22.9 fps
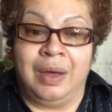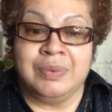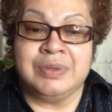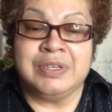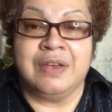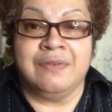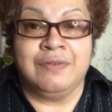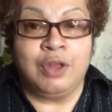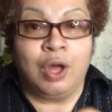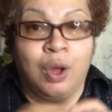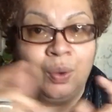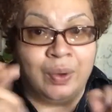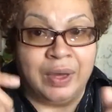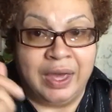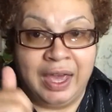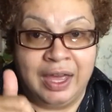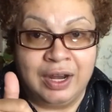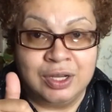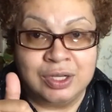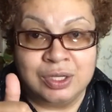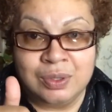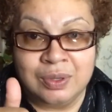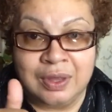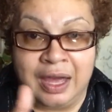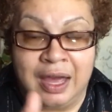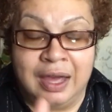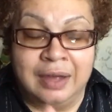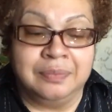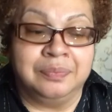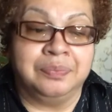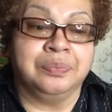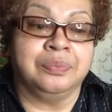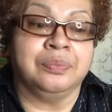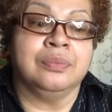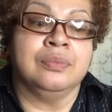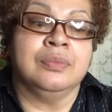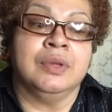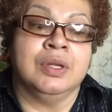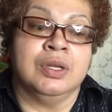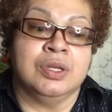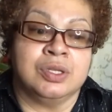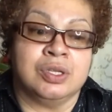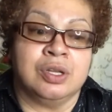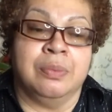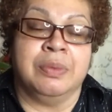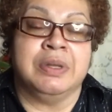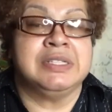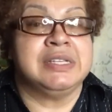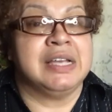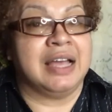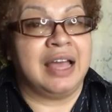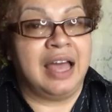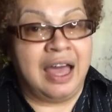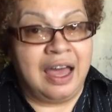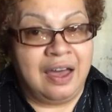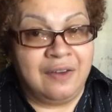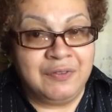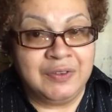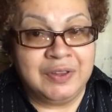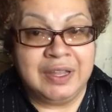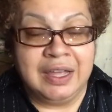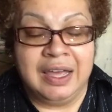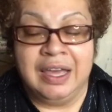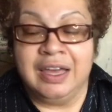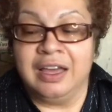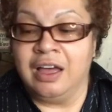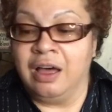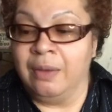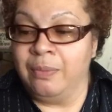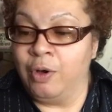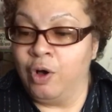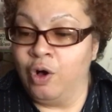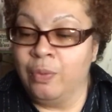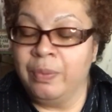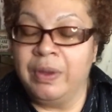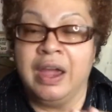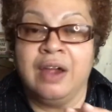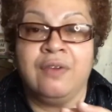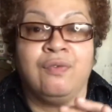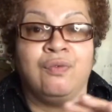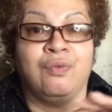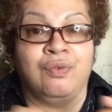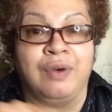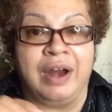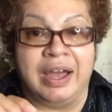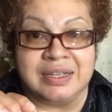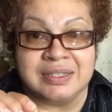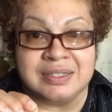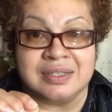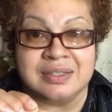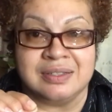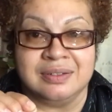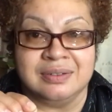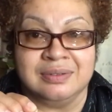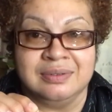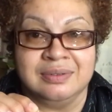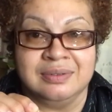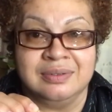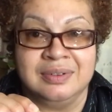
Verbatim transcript: okay to do that. So I'm gonna take a half a day, come home and rest.